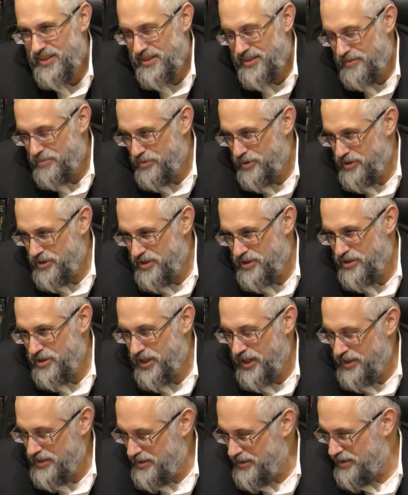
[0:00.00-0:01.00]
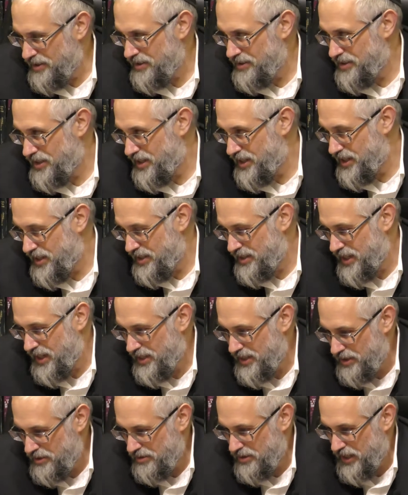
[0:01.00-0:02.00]
The person should not indulge, and
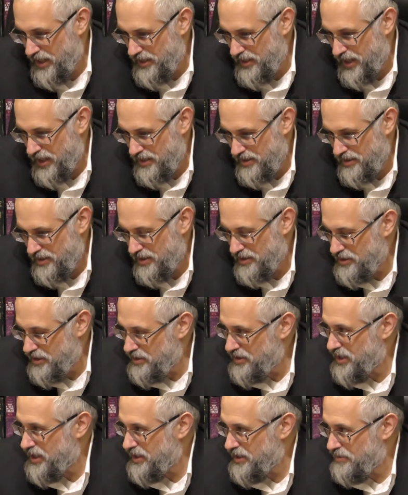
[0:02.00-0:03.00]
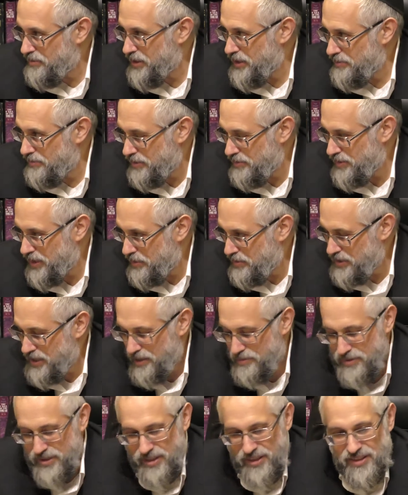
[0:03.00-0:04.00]
not only not indulge, just take the minimum. That was
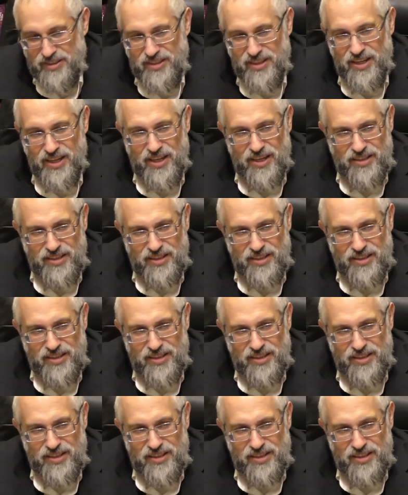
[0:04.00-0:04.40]
abstinence.